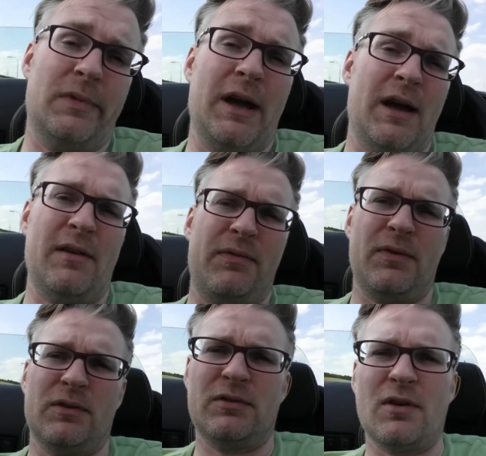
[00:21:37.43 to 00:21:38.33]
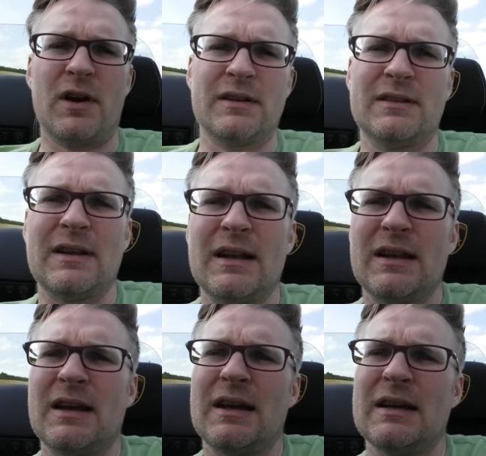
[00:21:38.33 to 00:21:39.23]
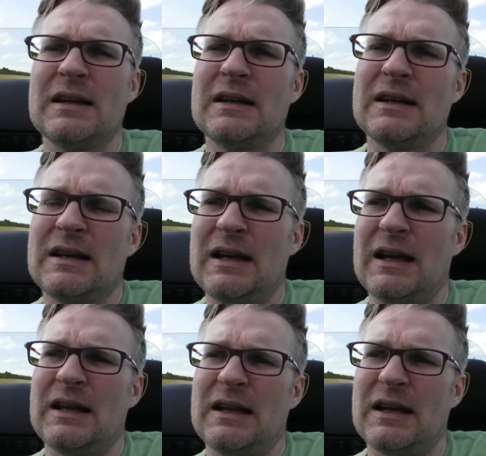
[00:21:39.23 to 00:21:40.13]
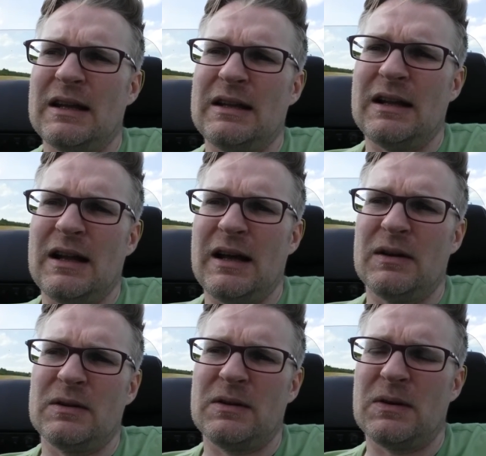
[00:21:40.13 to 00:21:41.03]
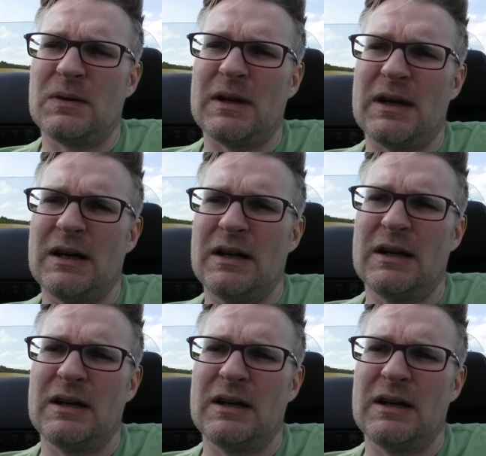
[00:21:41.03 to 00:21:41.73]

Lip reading: have started and that I also